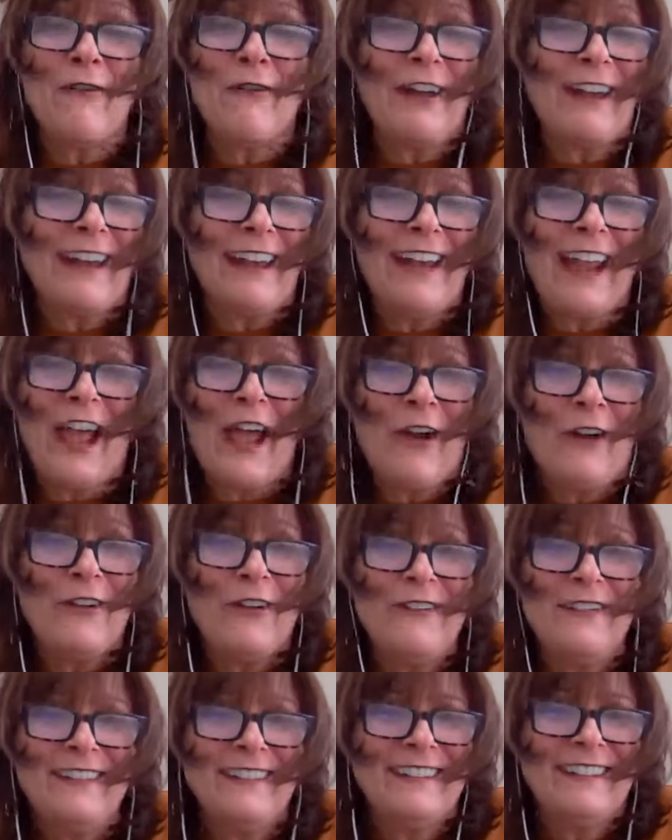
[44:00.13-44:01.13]
right now
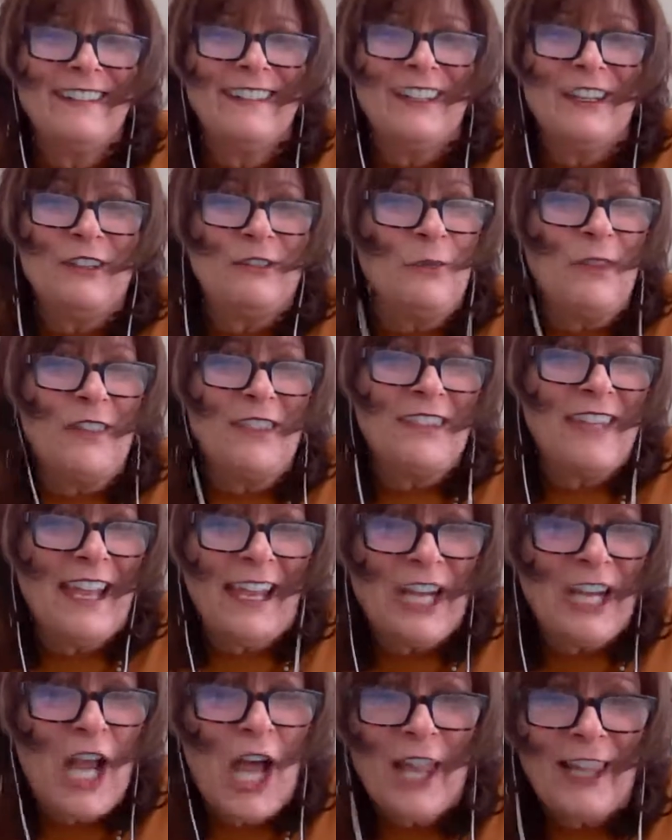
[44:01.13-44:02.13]
is with
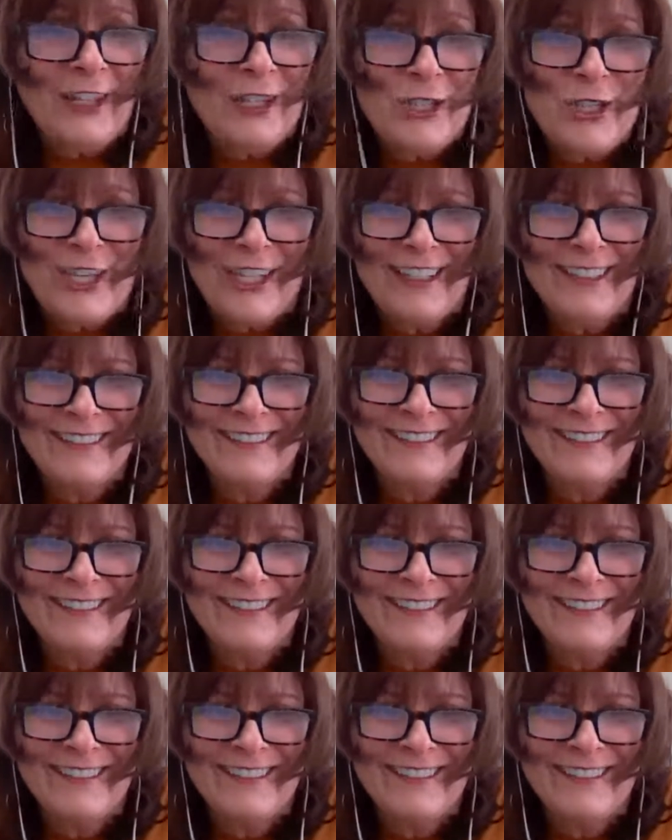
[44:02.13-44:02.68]
technology.